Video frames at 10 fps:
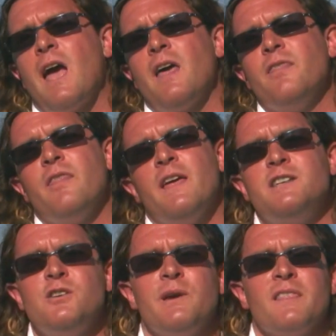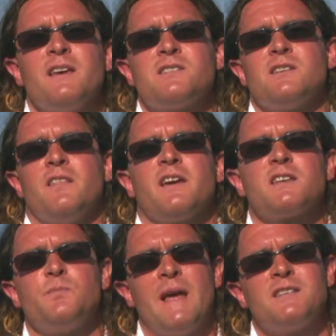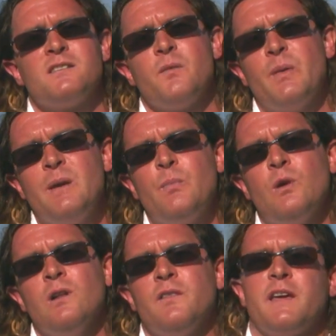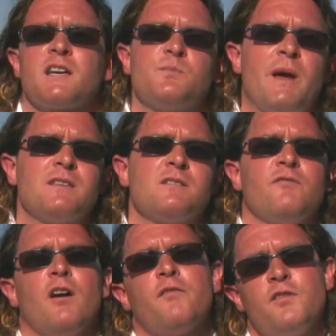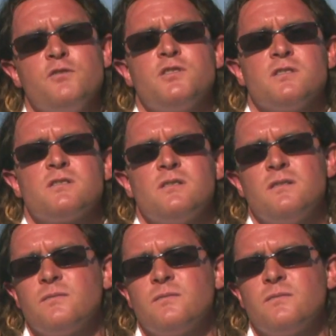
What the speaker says: and they're doing this at the expense of the people, the expense of our futures.